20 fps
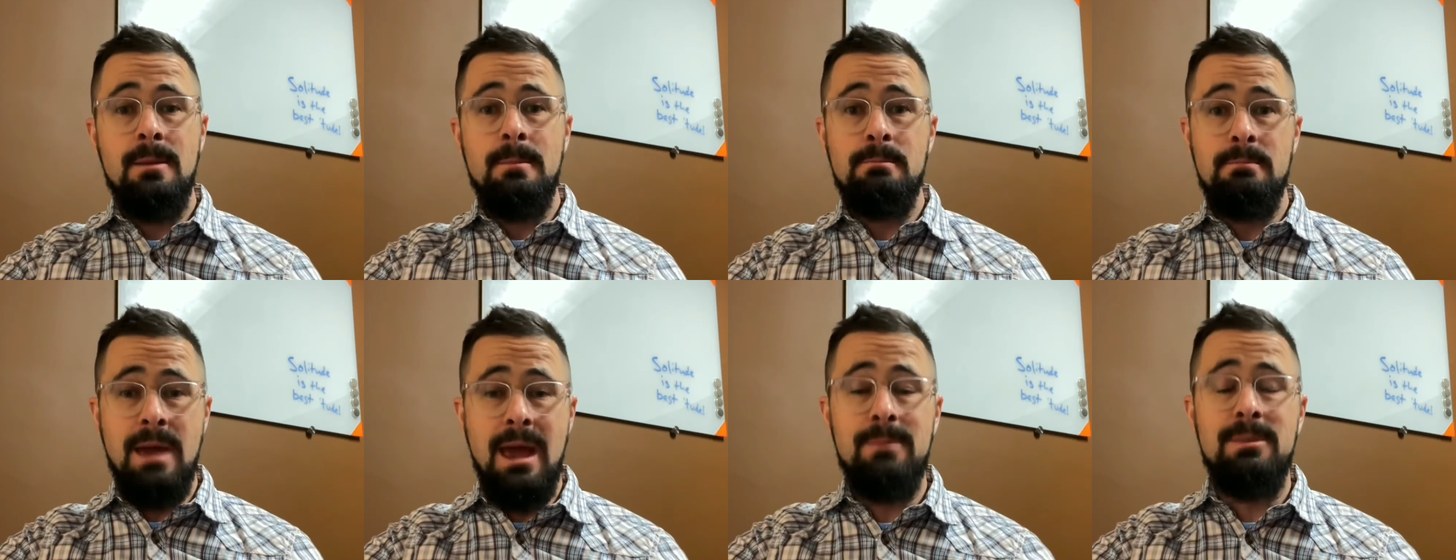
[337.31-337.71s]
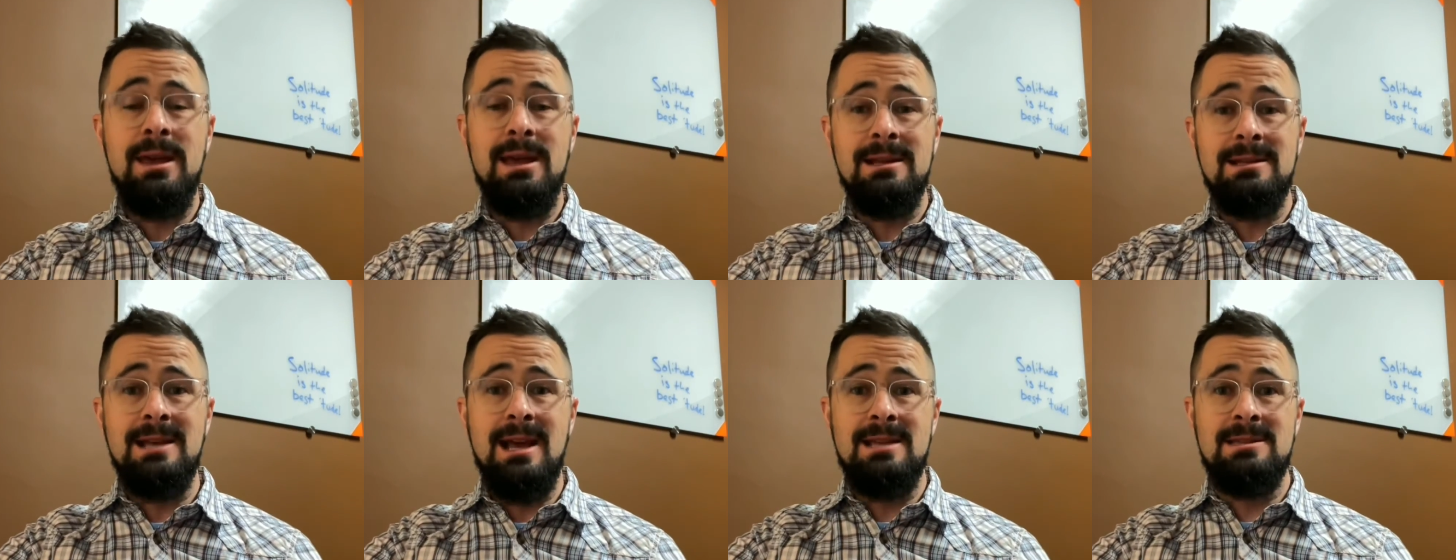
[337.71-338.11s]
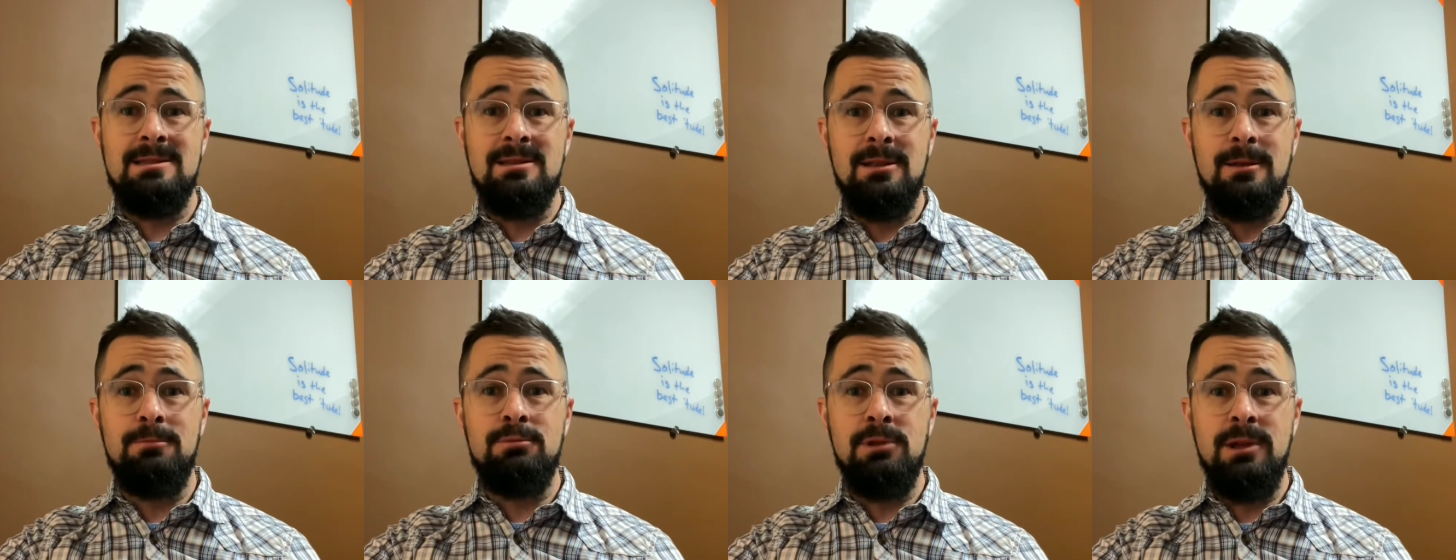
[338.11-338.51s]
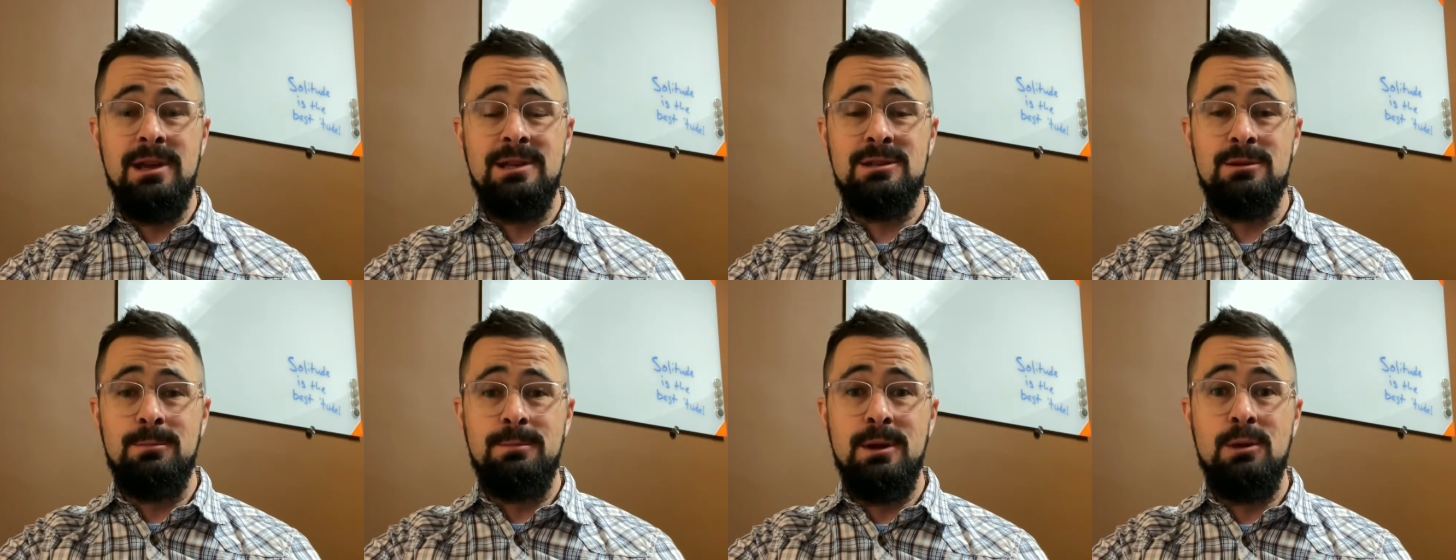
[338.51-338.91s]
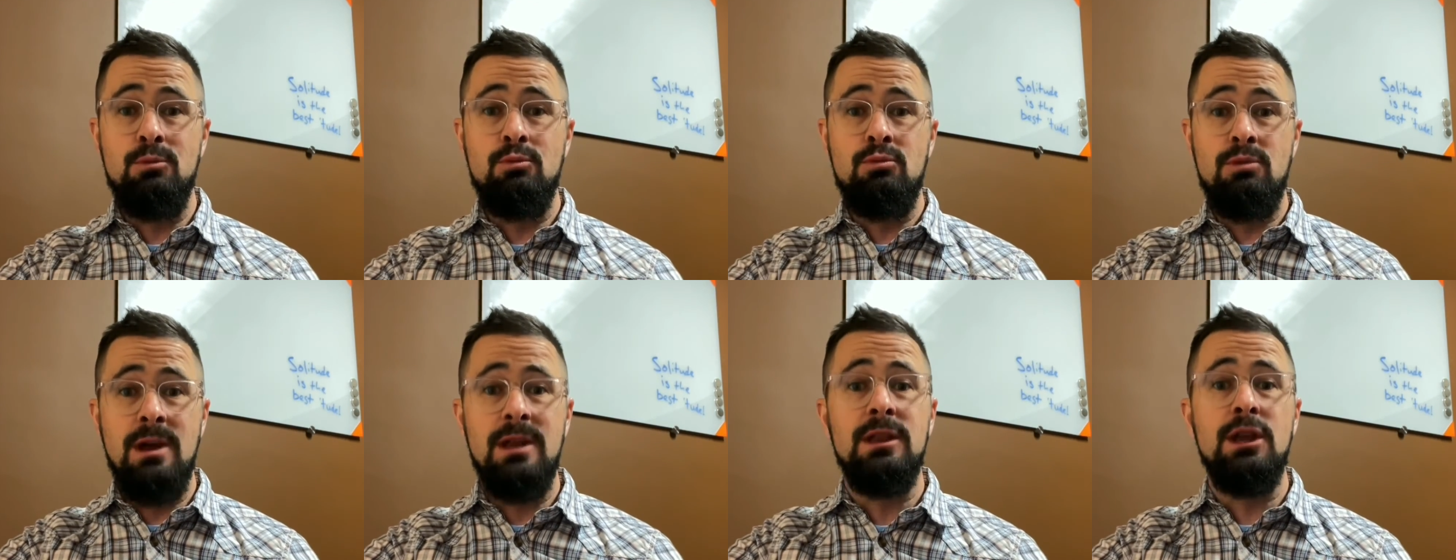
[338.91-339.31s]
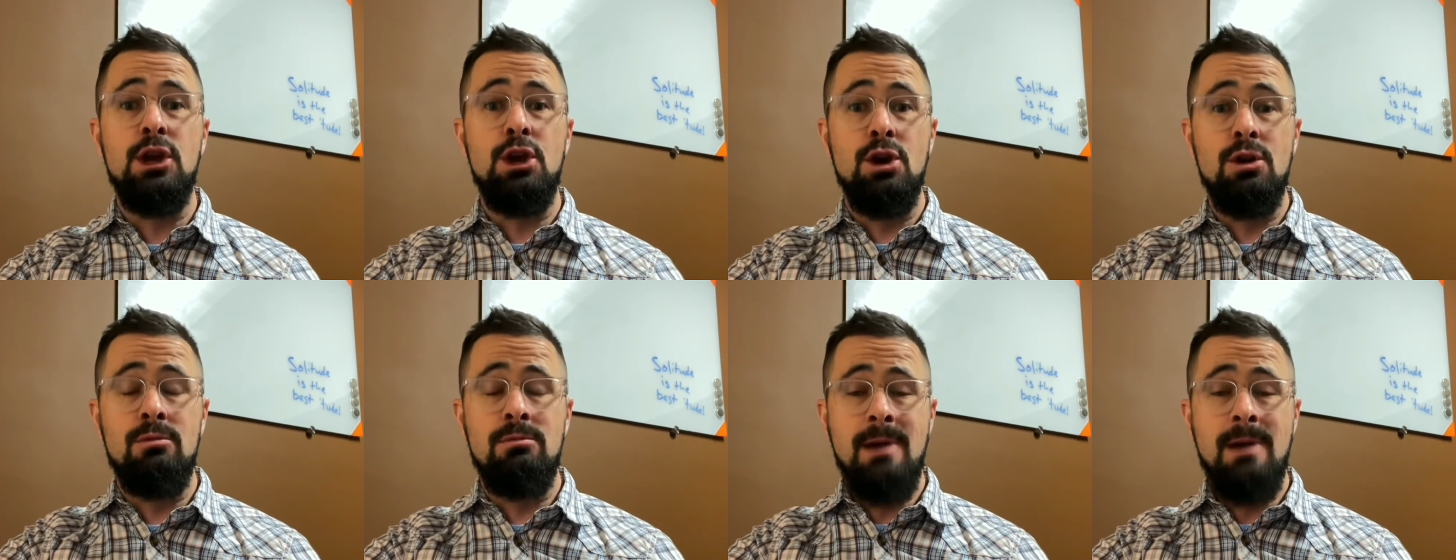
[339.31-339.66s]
Maybe a desolate place would be really good